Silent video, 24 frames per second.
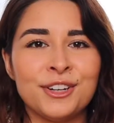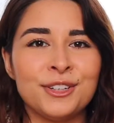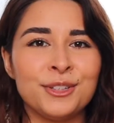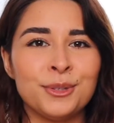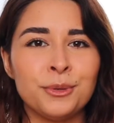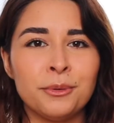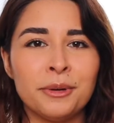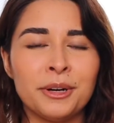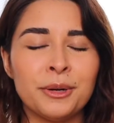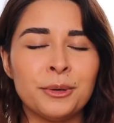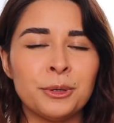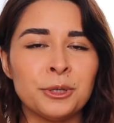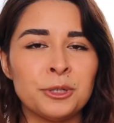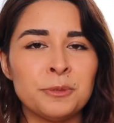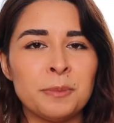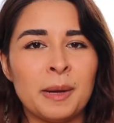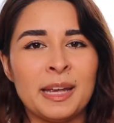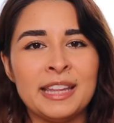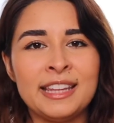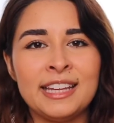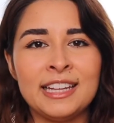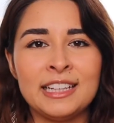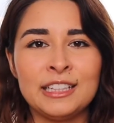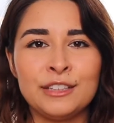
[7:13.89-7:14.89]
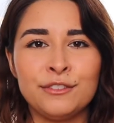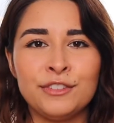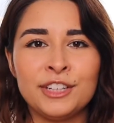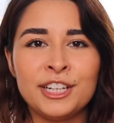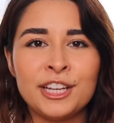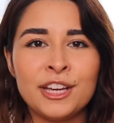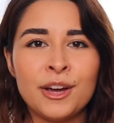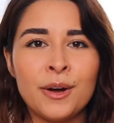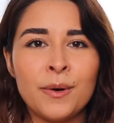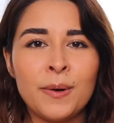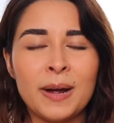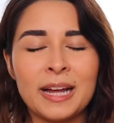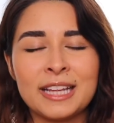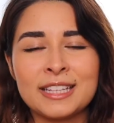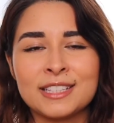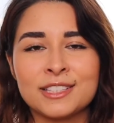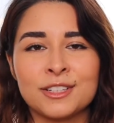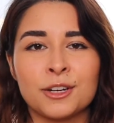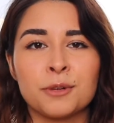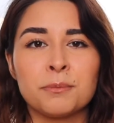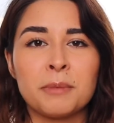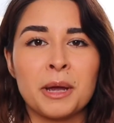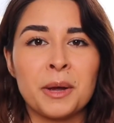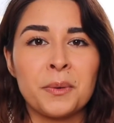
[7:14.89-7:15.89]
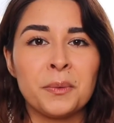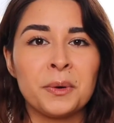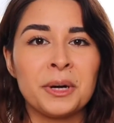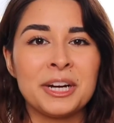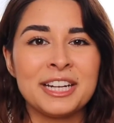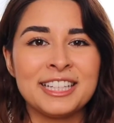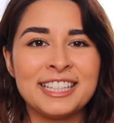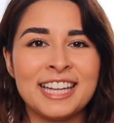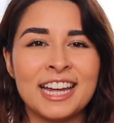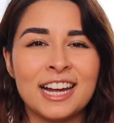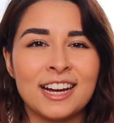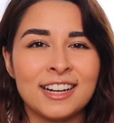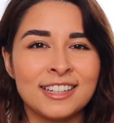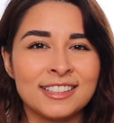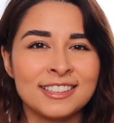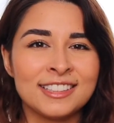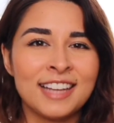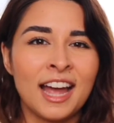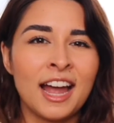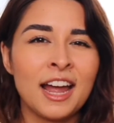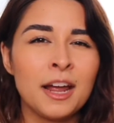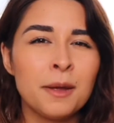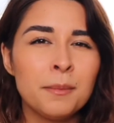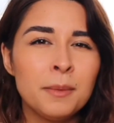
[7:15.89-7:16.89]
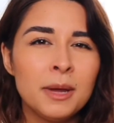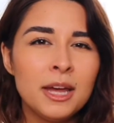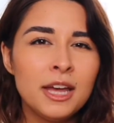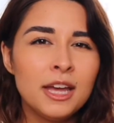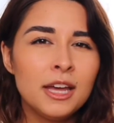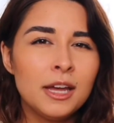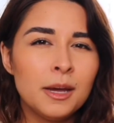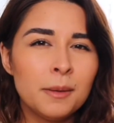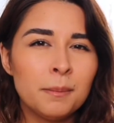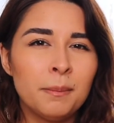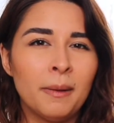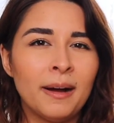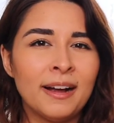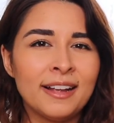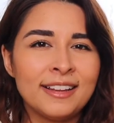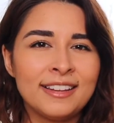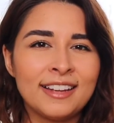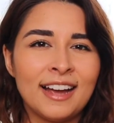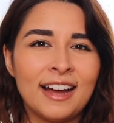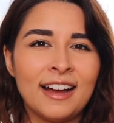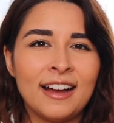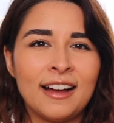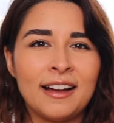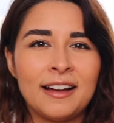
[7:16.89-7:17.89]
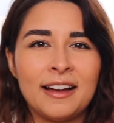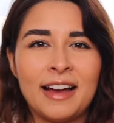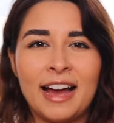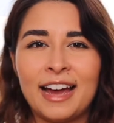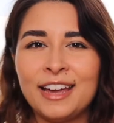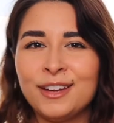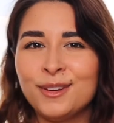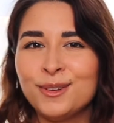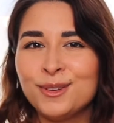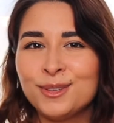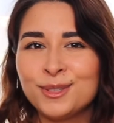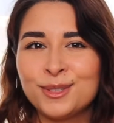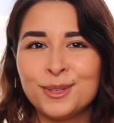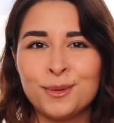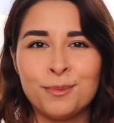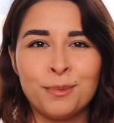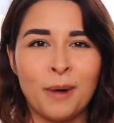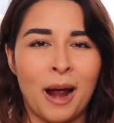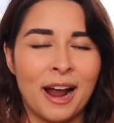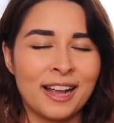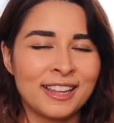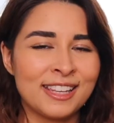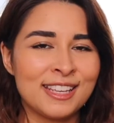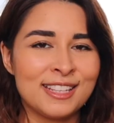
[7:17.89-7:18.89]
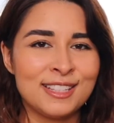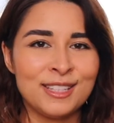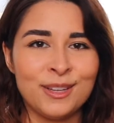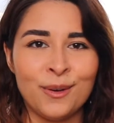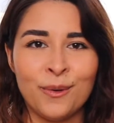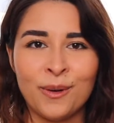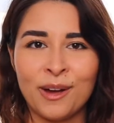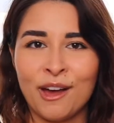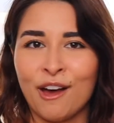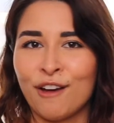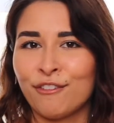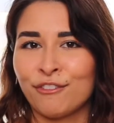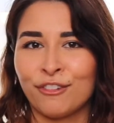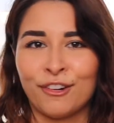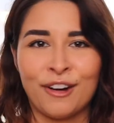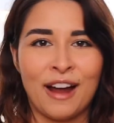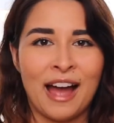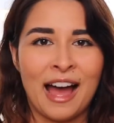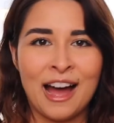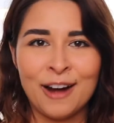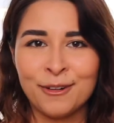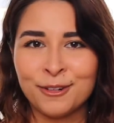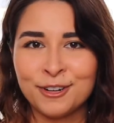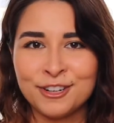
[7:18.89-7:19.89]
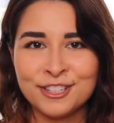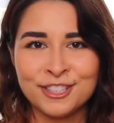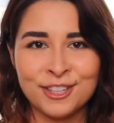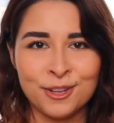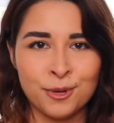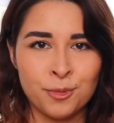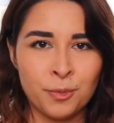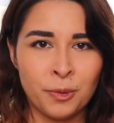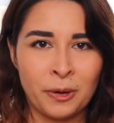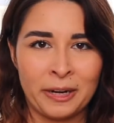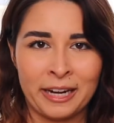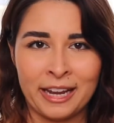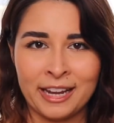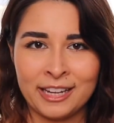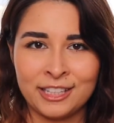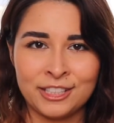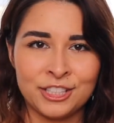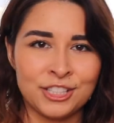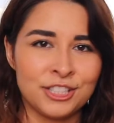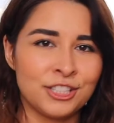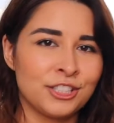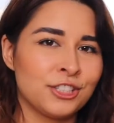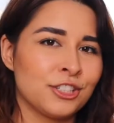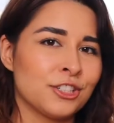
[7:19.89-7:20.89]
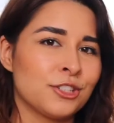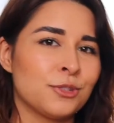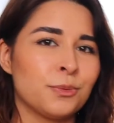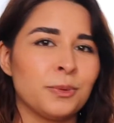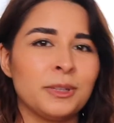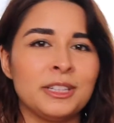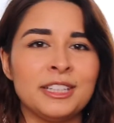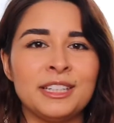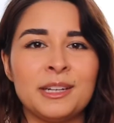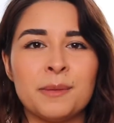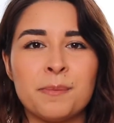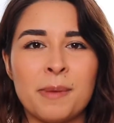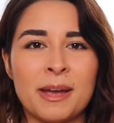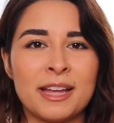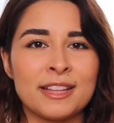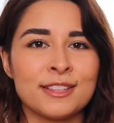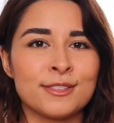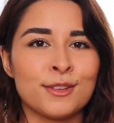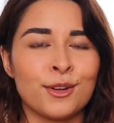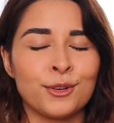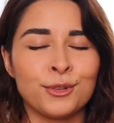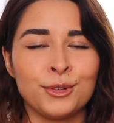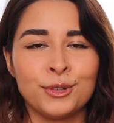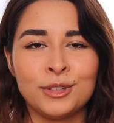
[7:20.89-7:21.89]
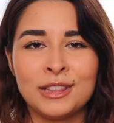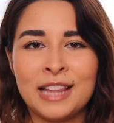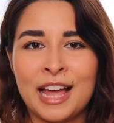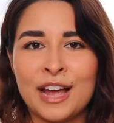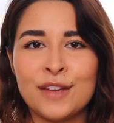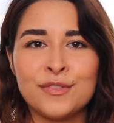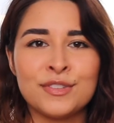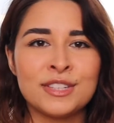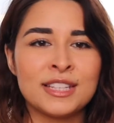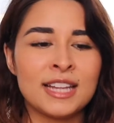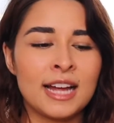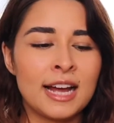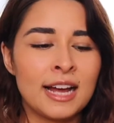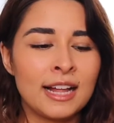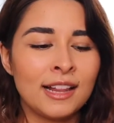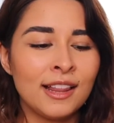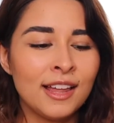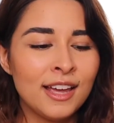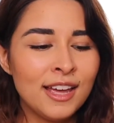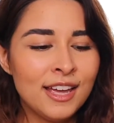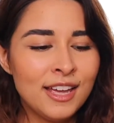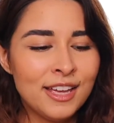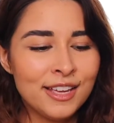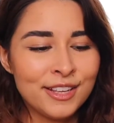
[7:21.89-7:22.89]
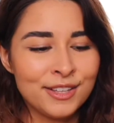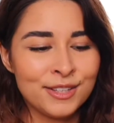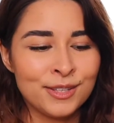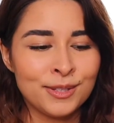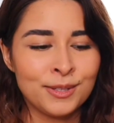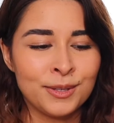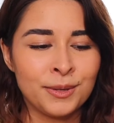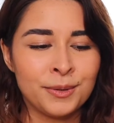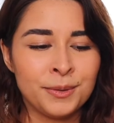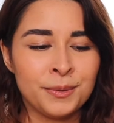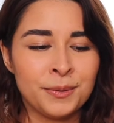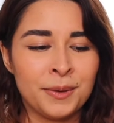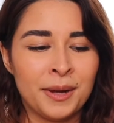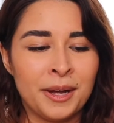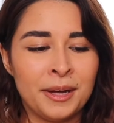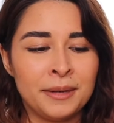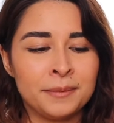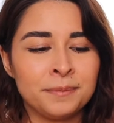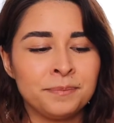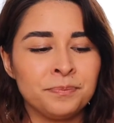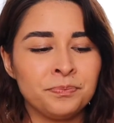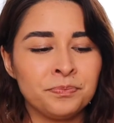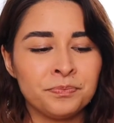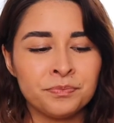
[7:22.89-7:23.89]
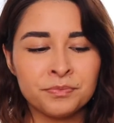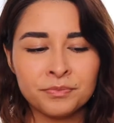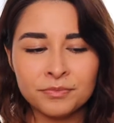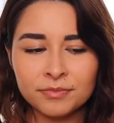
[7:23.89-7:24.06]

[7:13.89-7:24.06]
to record my daily video and start my workday on time. But uh, I used to practice yoga for hours in the morning. Just just really depends on your lifestyle. So um,